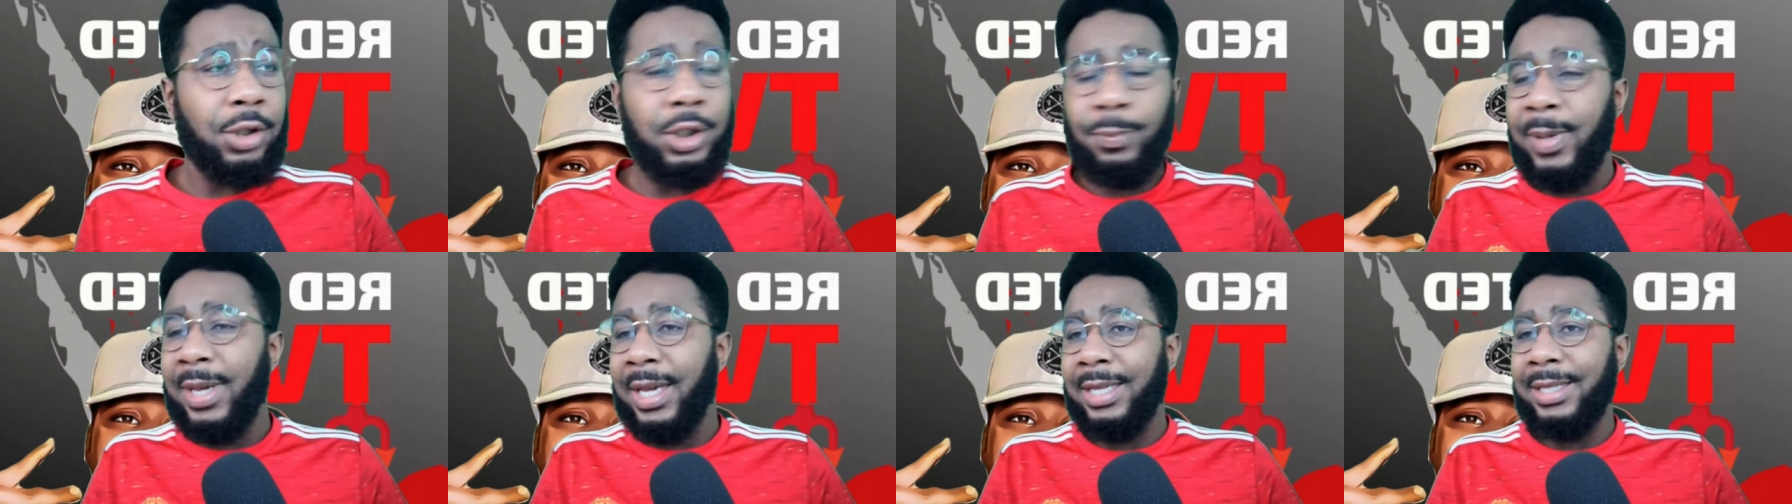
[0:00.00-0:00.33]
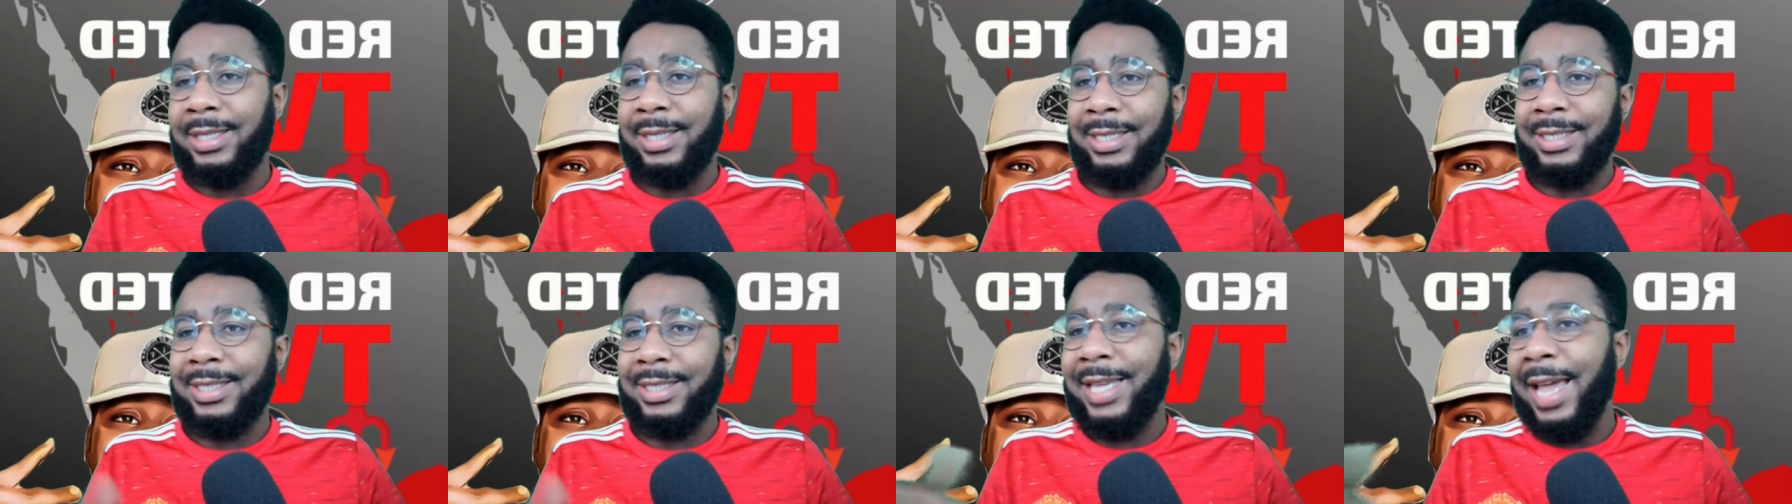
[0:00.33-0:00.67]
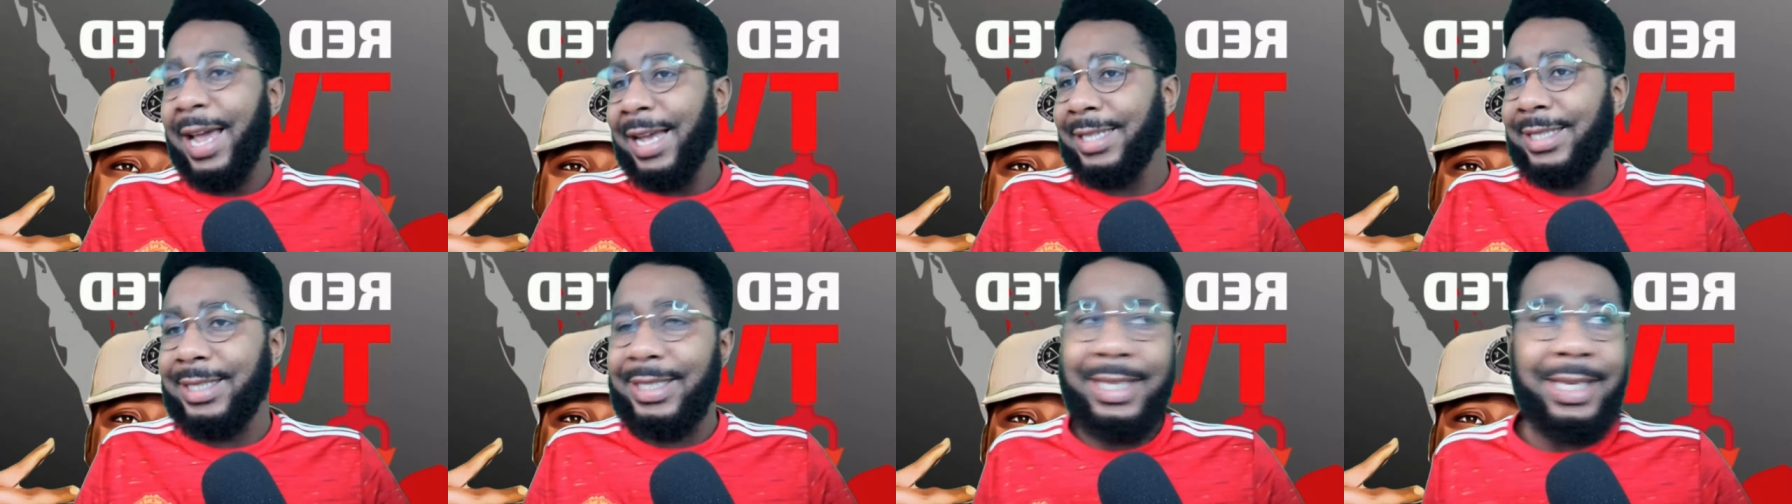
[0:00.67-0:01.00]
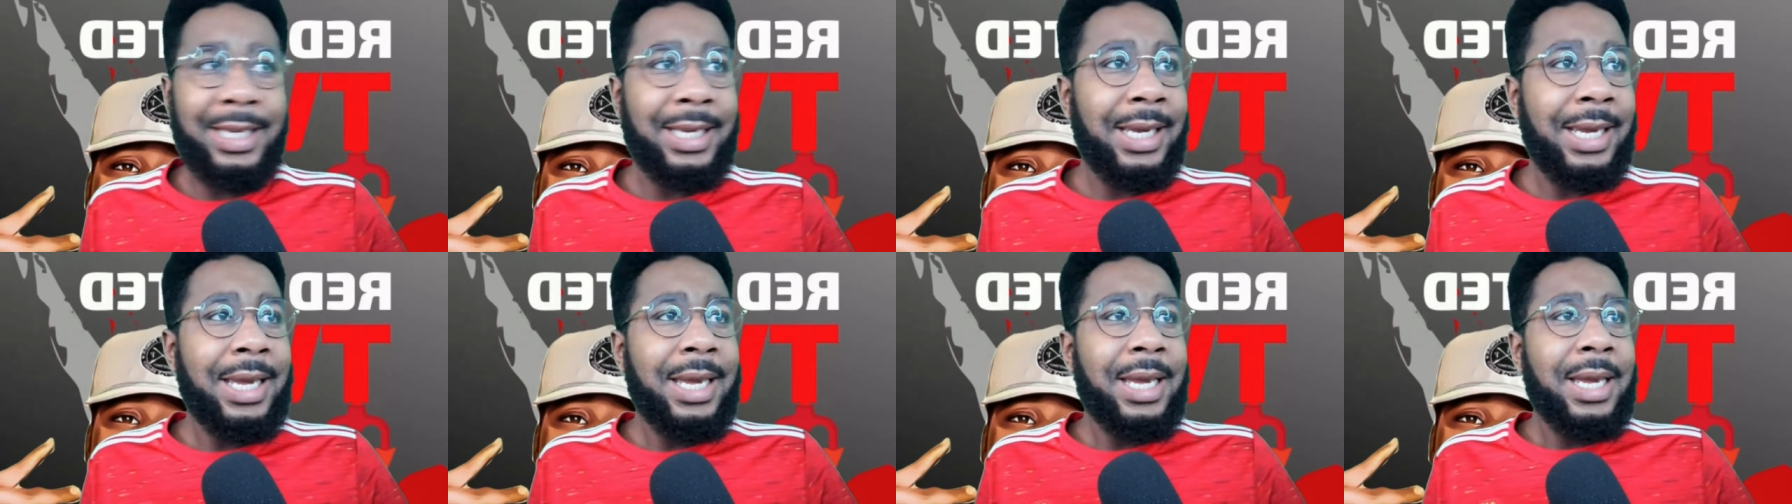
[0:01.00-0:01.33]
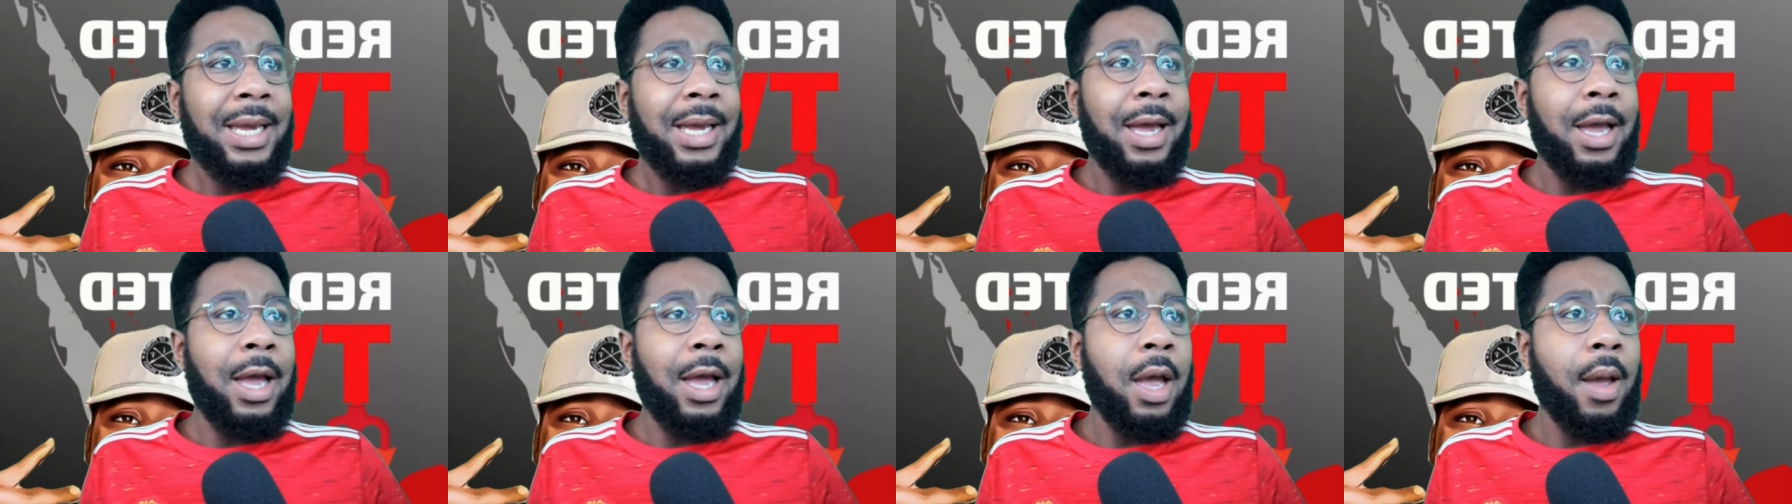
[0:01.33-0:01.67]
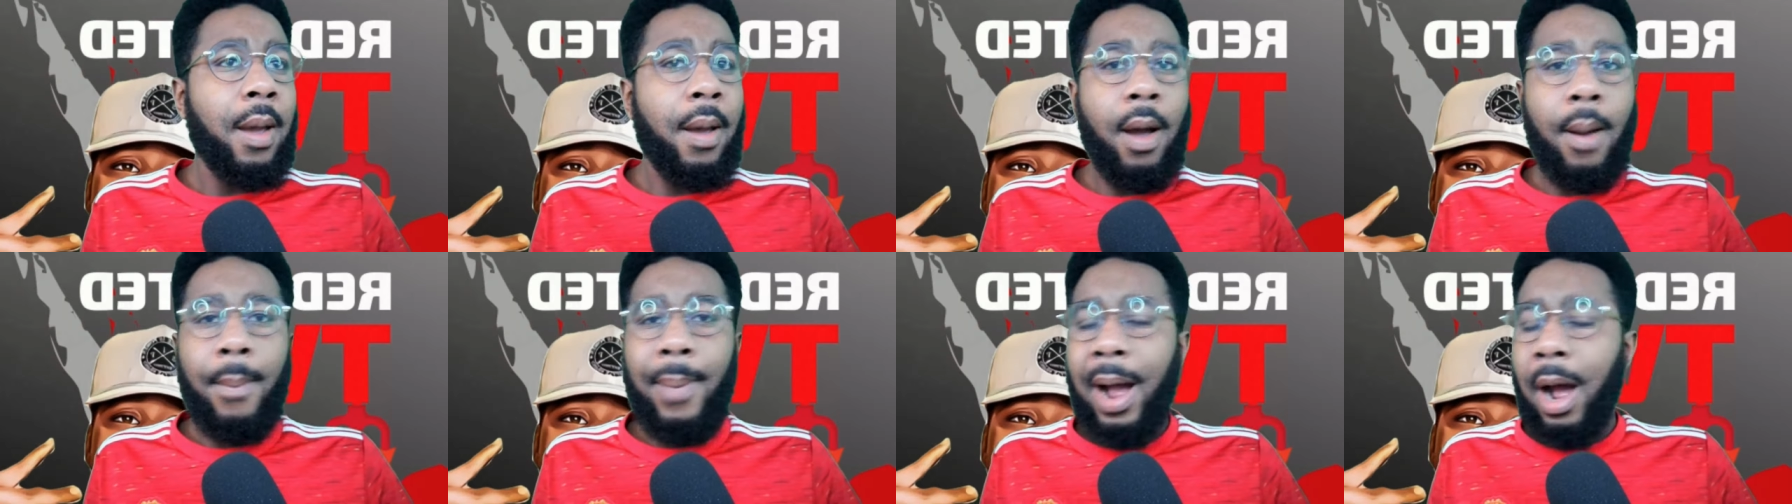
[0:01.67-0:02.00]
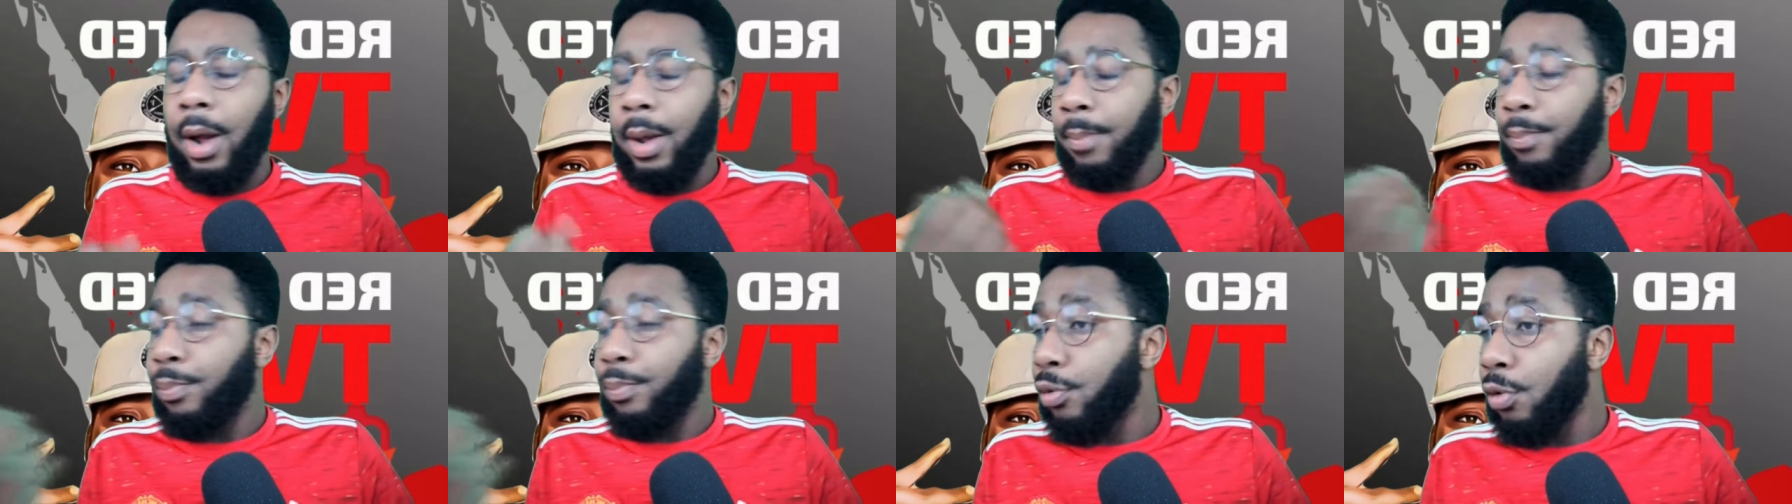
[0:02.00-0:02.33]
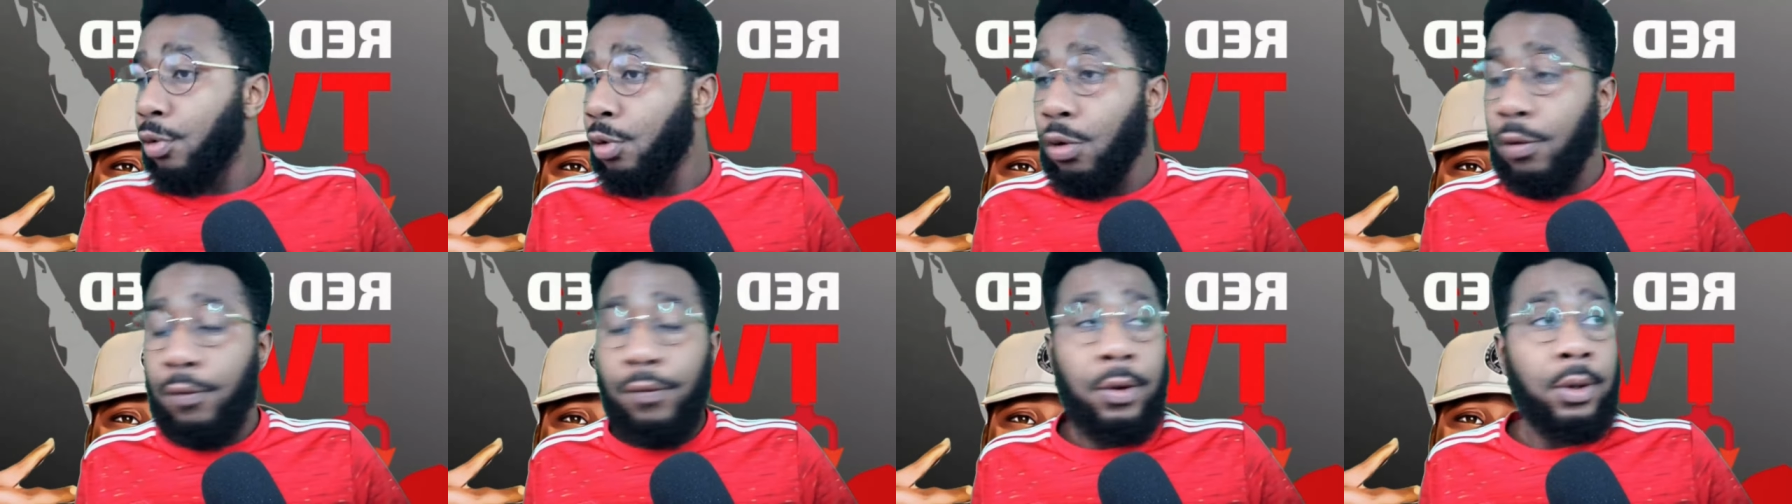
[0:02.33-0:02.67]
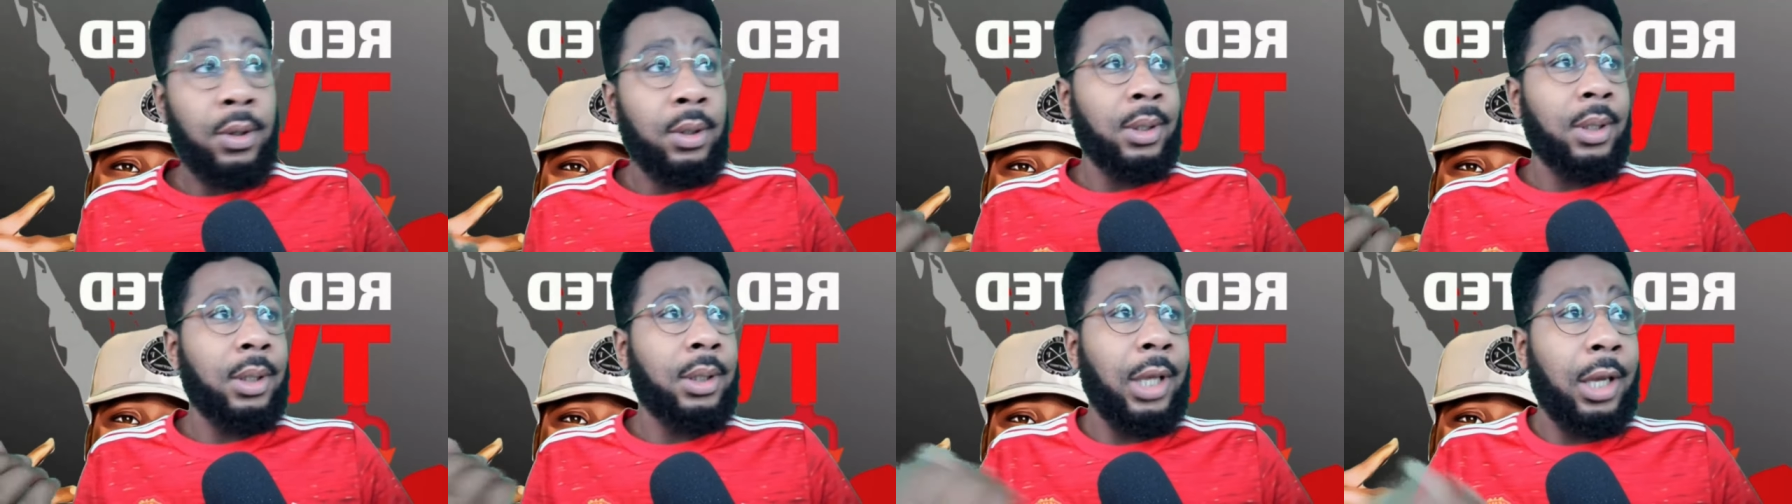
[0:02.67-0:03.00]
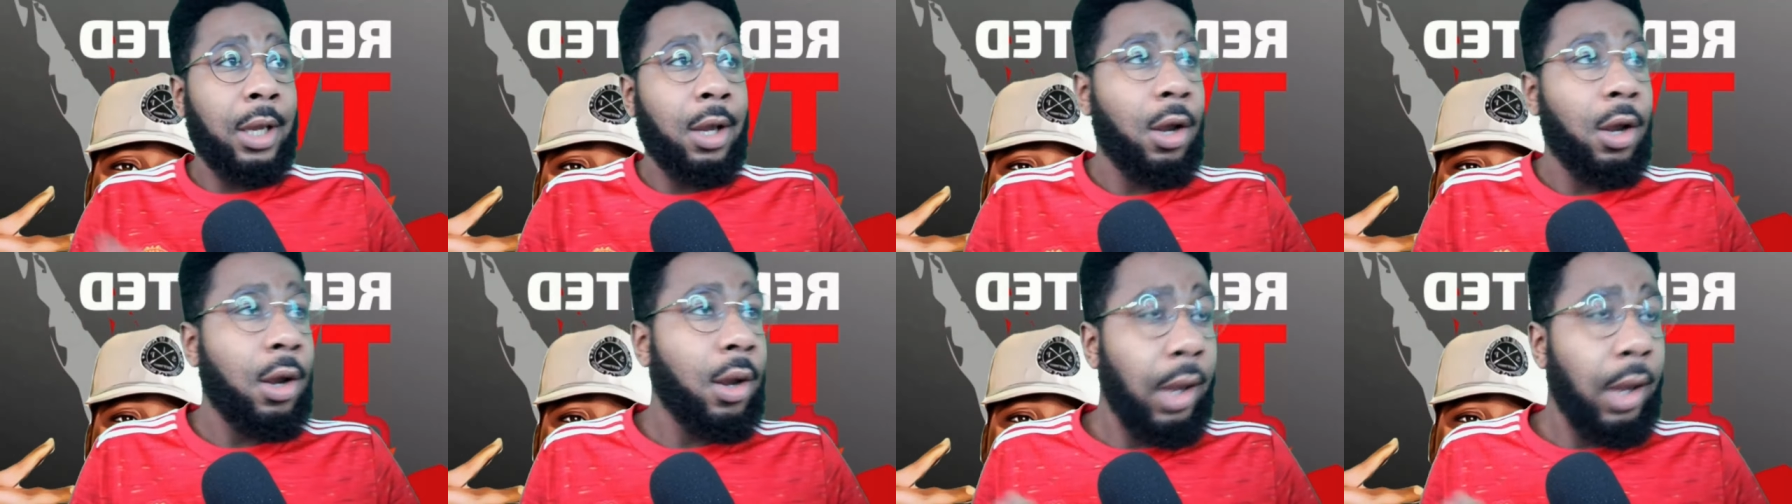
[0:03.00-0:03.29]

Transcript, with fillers: speaking to Taxi uh, about improving the,